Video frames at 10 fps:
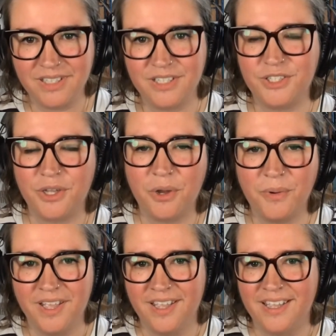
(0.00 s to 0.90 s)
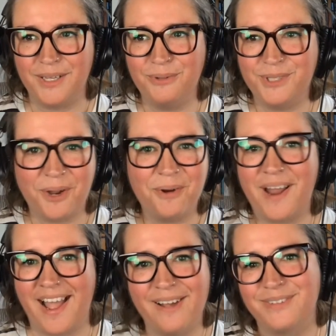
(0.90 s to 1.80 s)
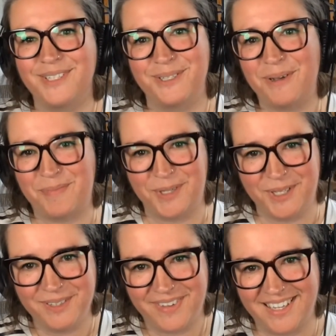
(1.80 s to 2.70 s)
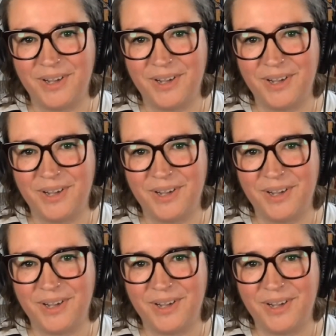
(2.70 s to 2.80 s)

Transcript: And so you don't have to do it perfectly.